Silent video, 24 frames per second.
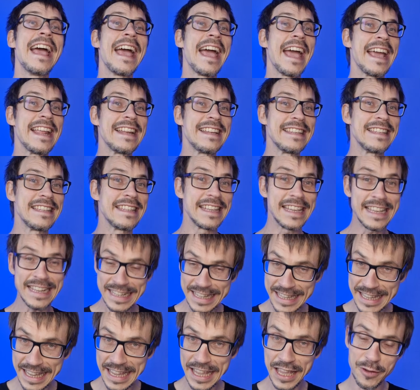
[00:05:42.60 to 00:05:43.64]
And in
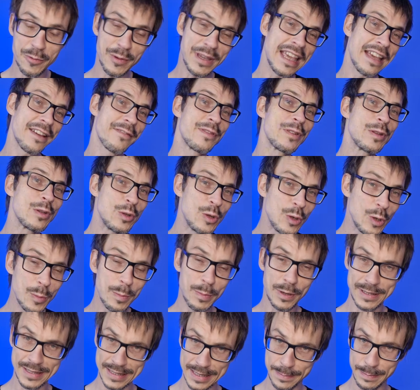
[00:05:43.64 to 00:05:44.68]
here, we have two
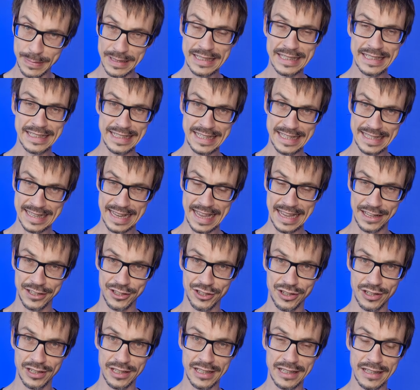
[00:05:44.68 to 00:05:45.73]
possibilities,
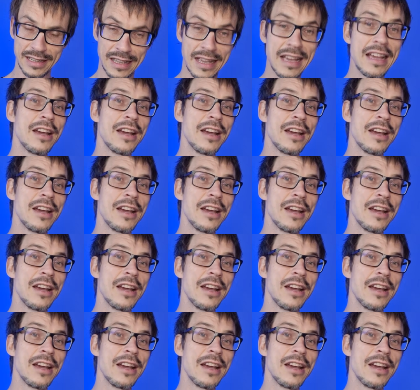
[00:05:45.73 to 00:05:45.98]
actually.